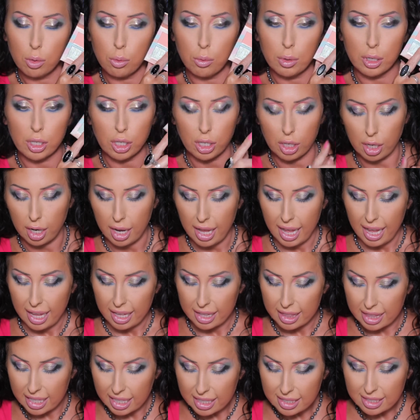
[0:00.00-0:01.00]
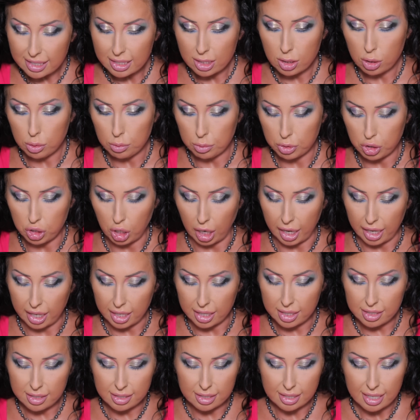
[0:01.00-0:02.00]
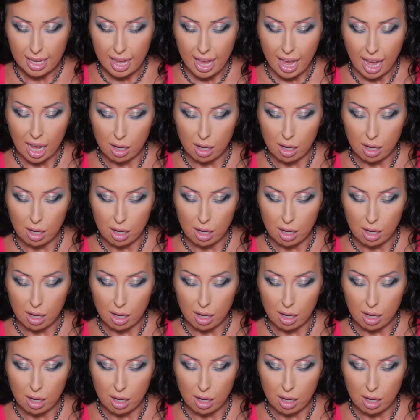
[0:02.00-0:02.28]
corner. These two shades,